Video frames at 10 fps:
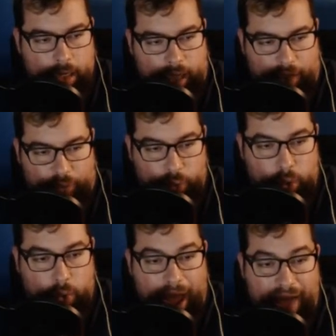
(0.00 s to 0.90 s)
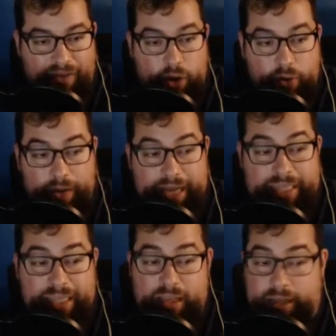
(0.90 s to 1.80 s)
If you don't have a good
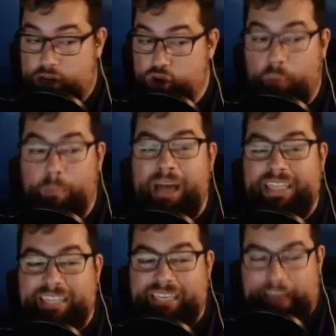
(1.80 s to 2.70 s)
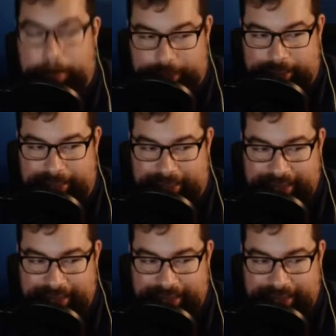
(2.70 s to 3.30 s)
reason, then you must accept it.